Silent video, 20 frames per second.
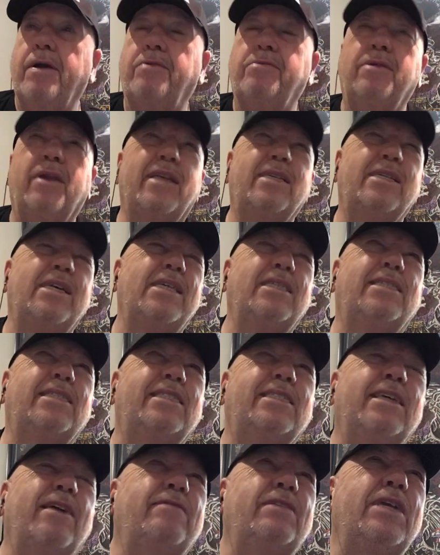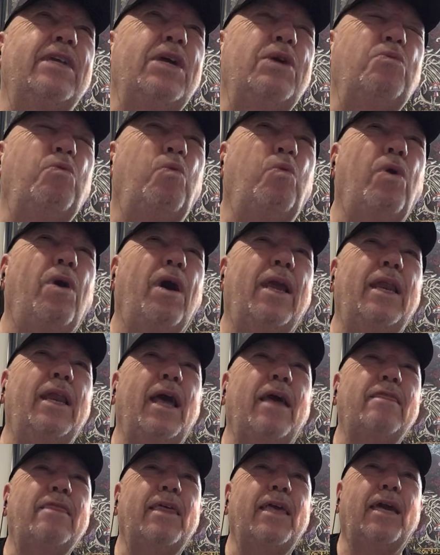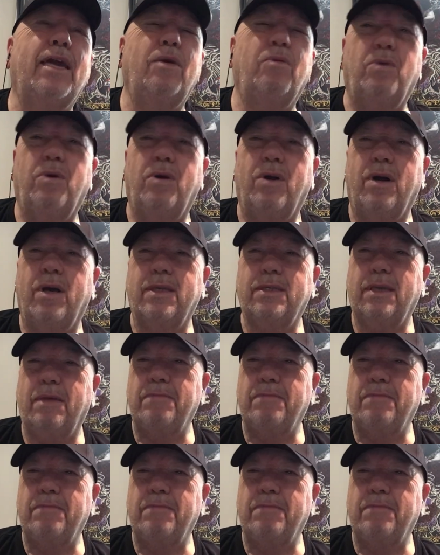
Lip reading: out in 1971, I think it was.